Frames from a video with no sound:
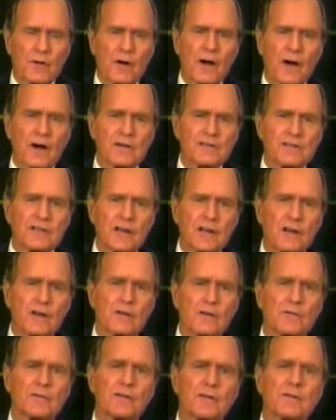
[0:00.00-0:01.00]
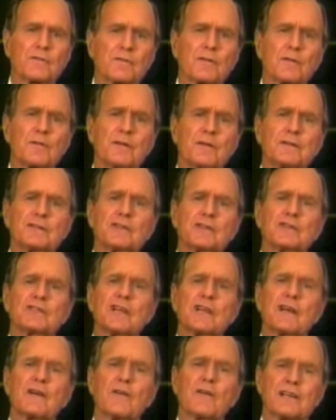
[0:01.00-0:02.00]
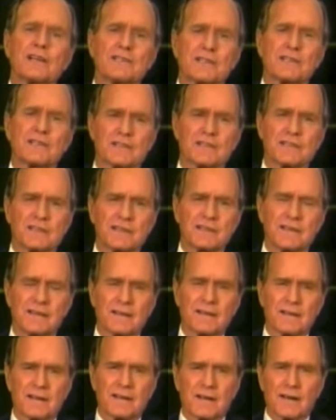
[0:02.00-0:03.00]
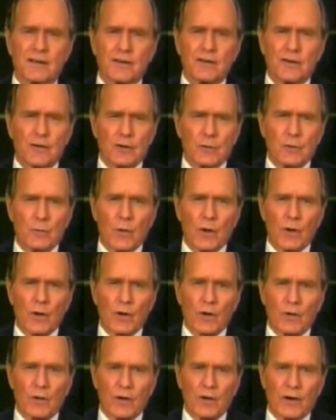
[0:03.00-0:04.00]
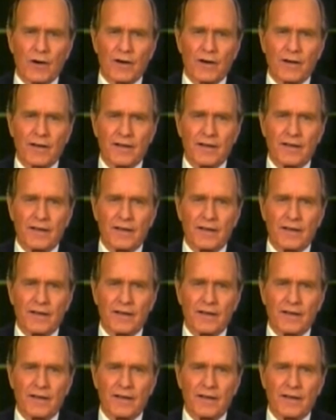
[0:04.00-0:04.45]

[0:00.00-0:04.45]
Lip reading: for ourselves and for future generations a new world order.